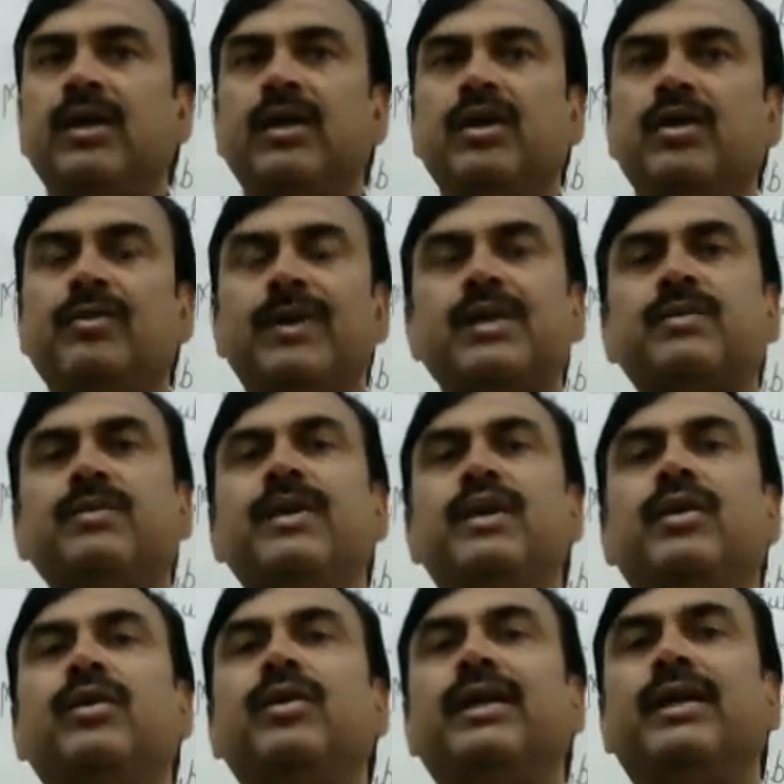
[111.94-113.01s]
You must be
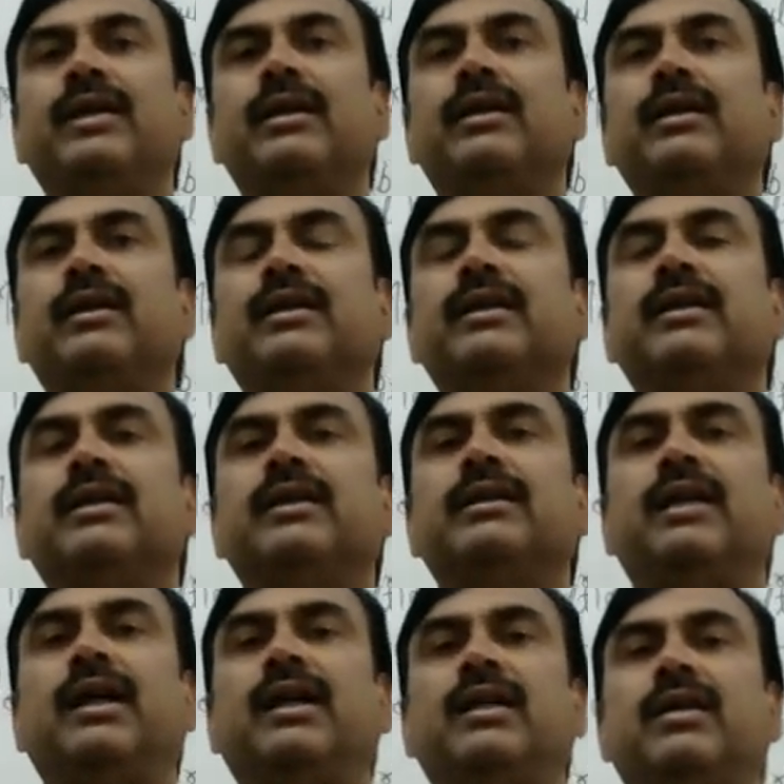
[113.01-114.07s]
knowing
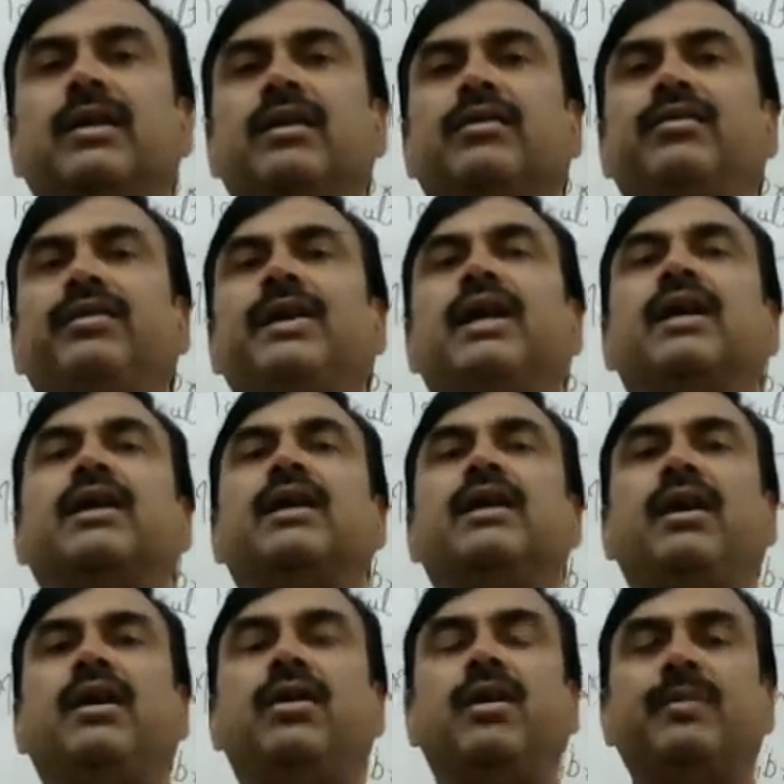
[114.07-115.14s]
that we are
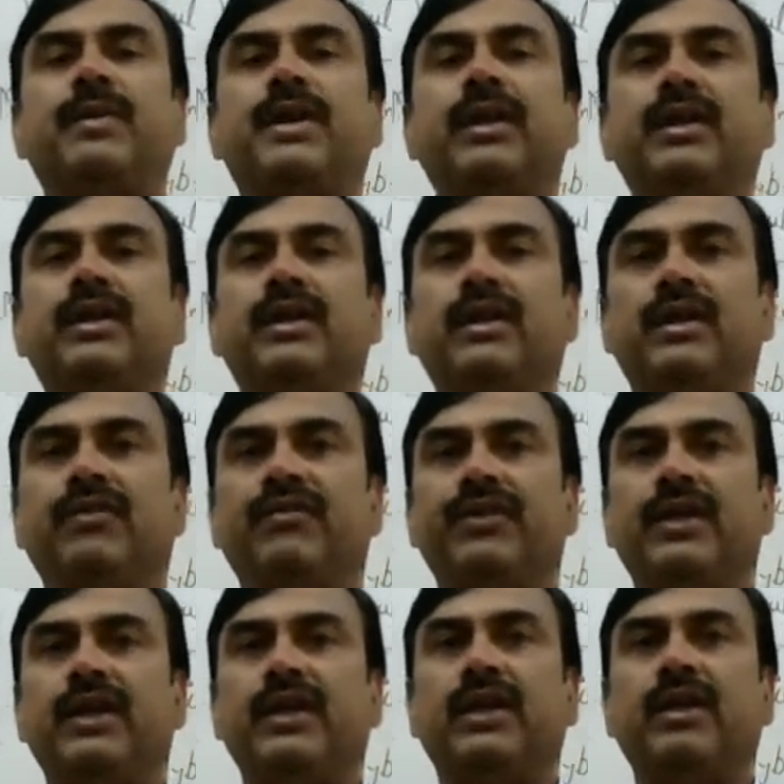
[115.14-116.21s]
adopting
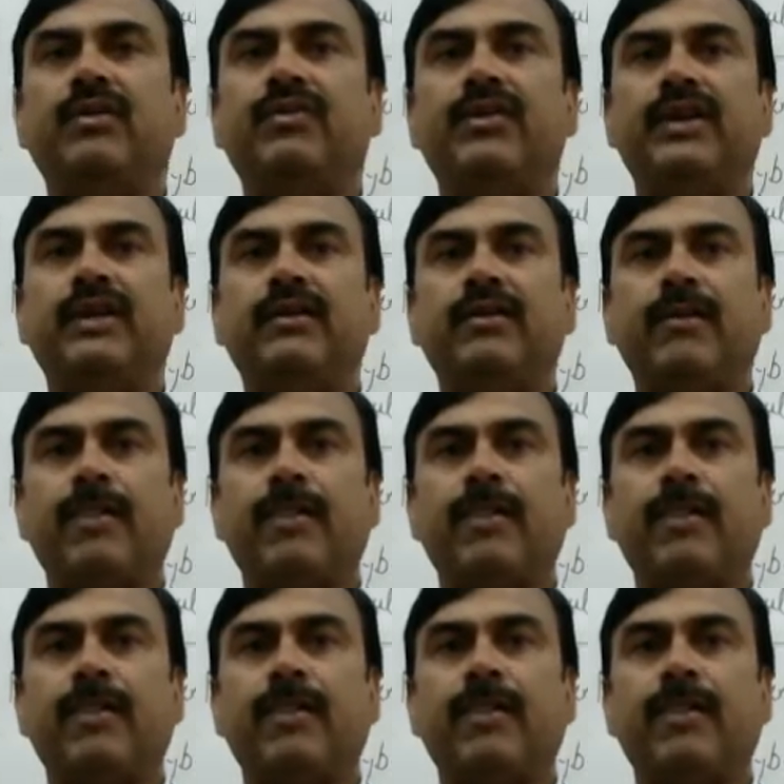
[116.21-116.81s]
different